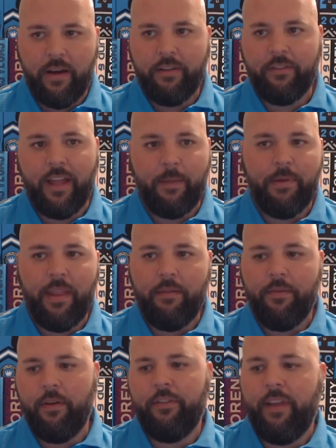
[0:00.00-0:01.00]
sloppy in that
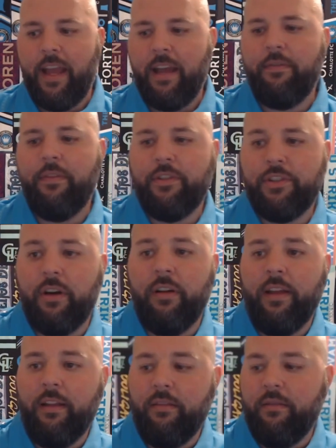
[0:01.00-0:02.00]
first half.
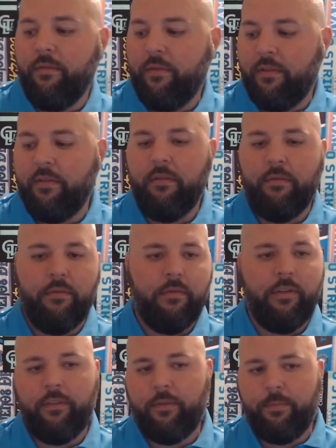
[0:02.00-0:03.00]
Charlotte
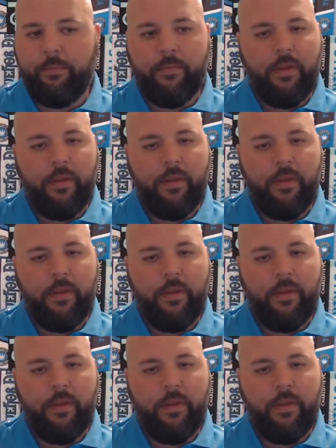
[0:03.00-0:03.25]
just